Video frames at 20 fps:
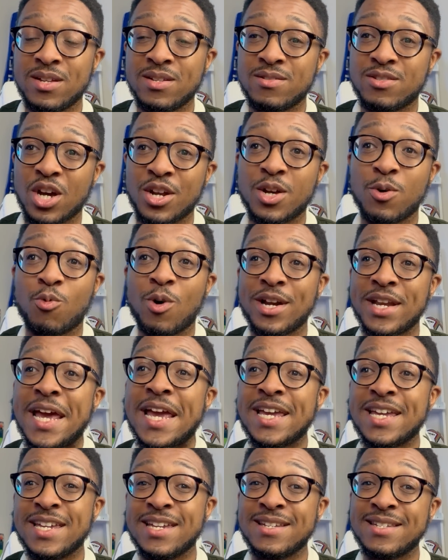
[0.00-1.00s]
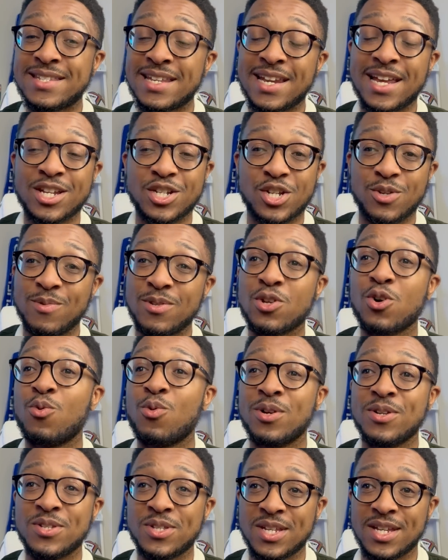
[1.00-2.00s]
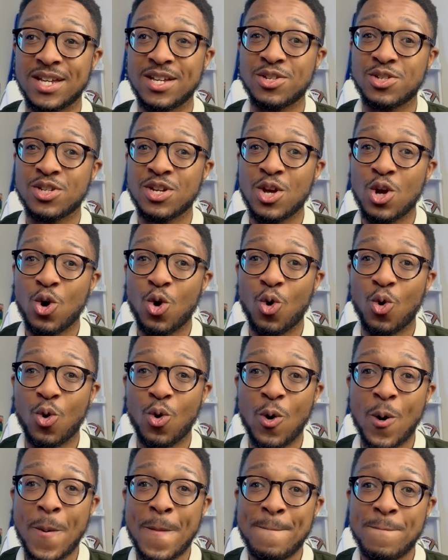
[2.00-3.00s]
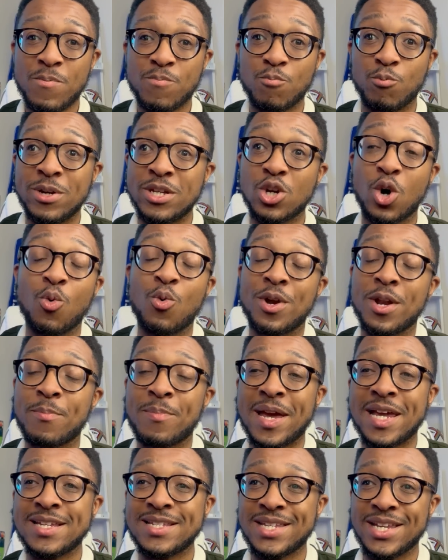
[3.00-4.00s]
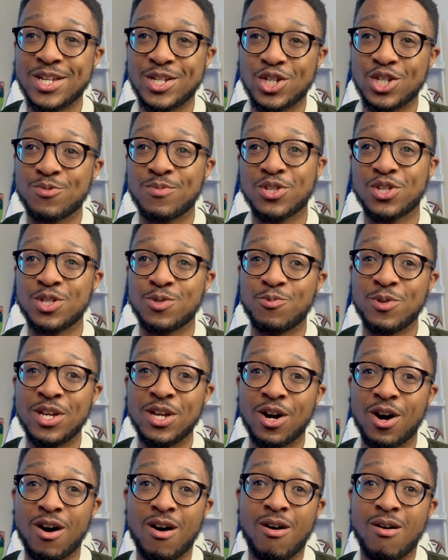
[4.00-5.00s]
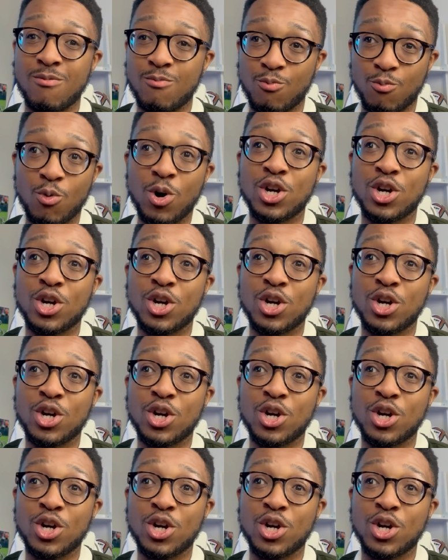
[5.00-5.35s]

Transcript: done a 180 and said, actually, we don't want Ziyech, or we don't want to pay Ziyech as much as we were